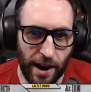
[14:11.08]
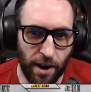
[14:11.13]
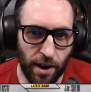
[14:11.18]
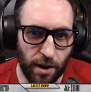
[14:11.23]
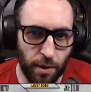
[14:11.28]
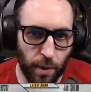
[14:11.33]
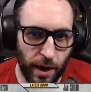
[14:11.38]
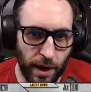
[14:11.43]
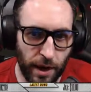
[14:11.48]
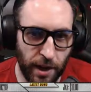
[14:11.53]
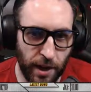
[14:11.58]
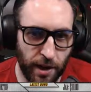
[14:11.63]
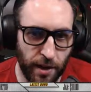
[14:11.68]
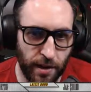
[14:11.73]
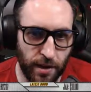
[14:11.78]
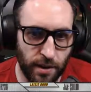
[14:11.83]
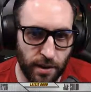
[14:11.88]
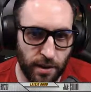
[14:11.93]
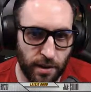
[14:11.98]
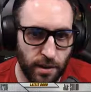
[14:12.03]
right here.
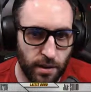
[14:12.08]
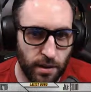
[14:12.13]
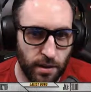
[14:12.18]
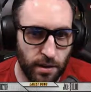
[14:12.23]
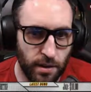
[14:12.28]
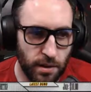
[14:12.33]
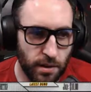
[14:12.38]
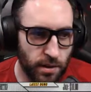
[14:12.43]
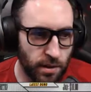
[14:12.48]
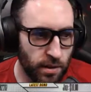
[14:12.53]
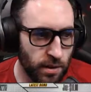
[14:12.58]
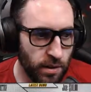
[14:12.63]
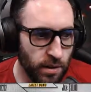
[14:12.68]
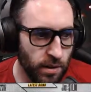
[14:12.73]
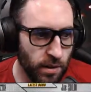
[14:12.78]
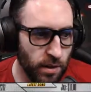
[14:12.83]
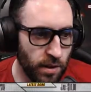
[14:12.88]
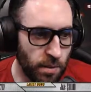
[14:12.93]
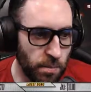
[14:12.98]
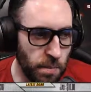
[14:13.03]

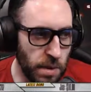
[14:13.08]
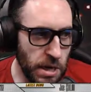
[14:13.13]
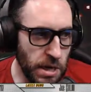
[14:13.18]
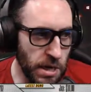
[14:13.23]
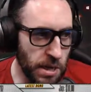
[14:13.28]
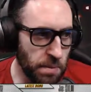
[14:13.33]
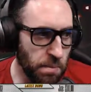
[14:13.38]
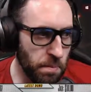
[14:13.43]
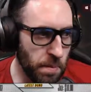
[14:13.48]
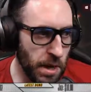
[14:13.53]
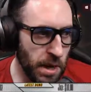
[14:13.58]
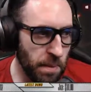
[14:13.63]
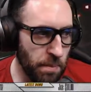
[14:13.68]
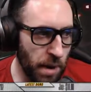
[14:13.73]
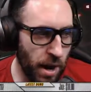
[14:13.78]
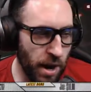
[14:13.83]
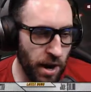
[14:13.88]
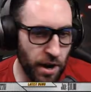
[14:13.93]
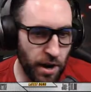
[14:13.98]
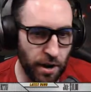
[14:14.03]
Mini
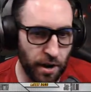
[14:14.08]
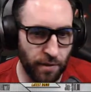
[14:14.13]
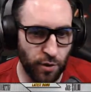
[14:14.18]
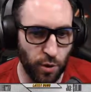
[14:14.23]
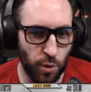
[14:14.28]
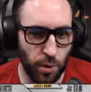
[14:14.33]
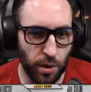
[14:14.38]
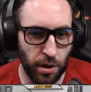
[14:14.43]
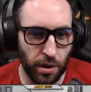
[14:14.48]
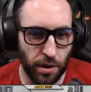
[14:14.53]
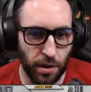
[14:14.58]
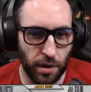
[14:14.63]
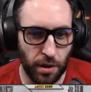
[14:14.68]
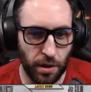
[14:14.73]
monitor, if you will.